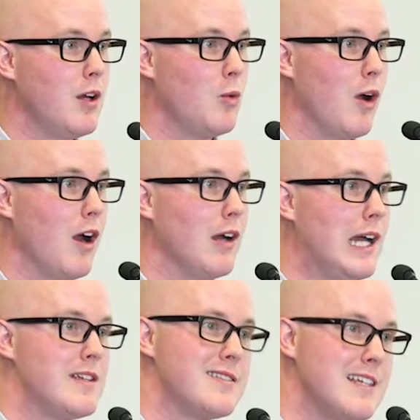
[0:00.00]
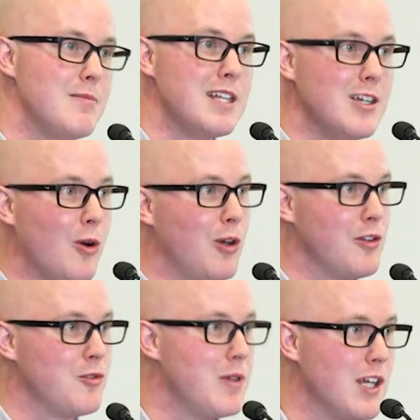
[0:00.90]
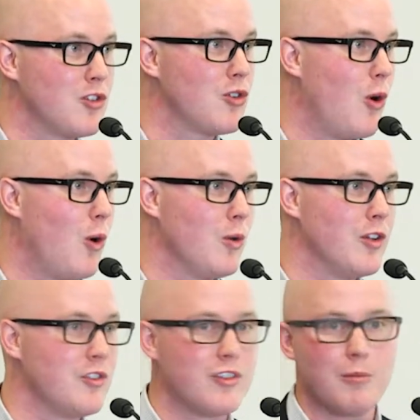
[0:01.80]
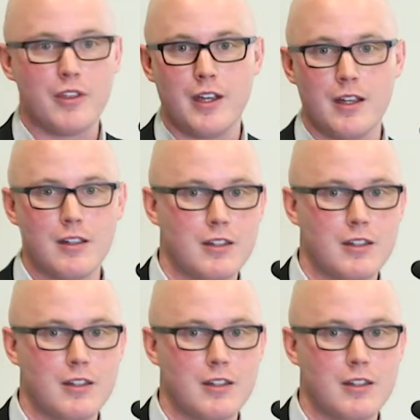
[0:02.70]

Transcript: Where CBD oil is being sold as something,